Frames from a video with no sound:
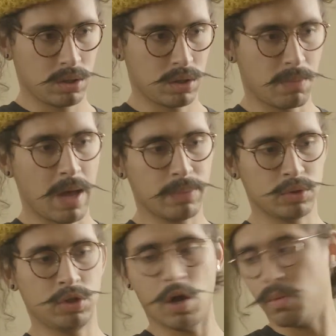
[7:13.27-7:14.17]
The
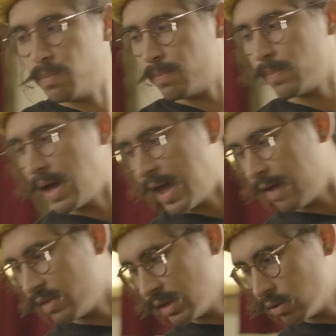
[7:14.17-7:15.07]
Bible's dope. I
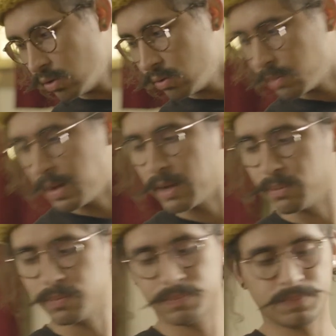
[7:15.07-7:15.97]
have the Ill Glory
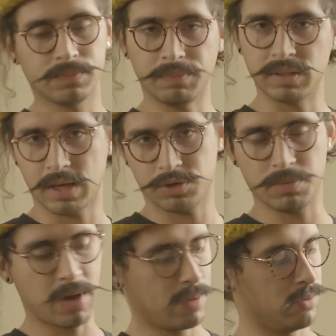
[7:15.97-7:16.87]
Bible. It's actually
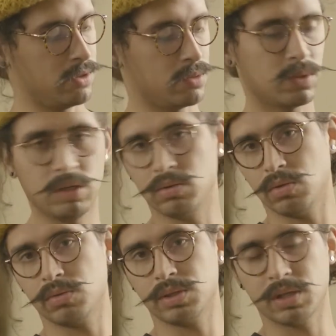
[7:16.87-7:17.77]
a Bible just with the Ill
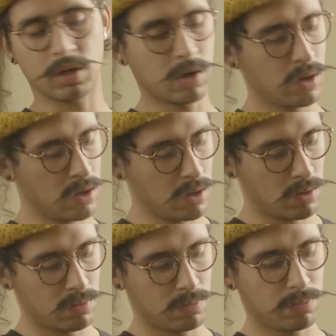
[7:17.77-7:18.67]
Glory sticker.
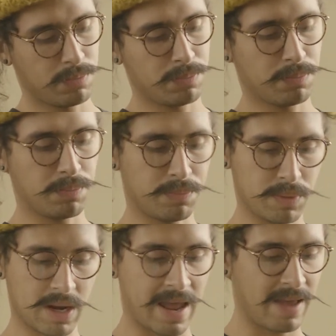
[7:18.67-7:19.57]

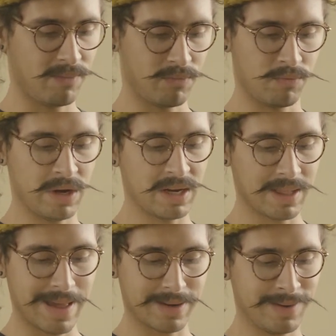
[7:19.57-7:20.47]
But I have written
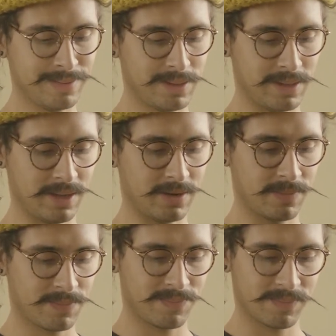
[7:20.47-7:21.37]
a lot of notes in here.
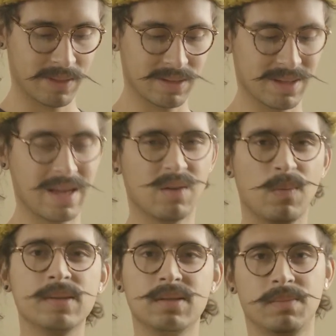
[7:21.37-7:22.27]
There's a lot of
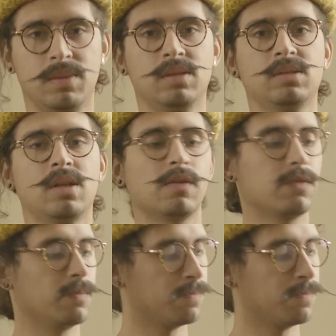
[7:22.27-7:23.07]
wisdom in this stuff.